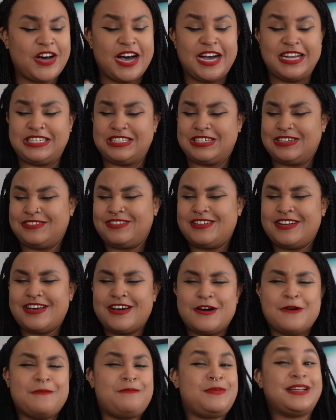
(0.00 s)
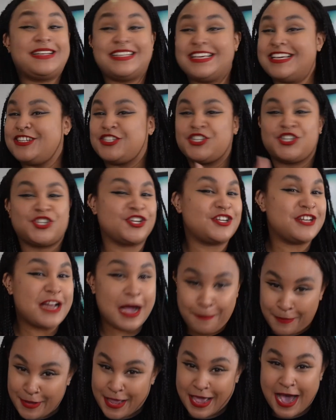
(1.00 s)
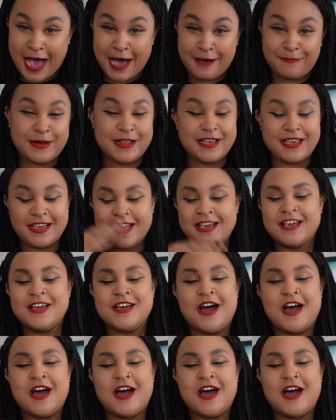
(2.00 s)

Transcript: I don't know, but it should not be happening.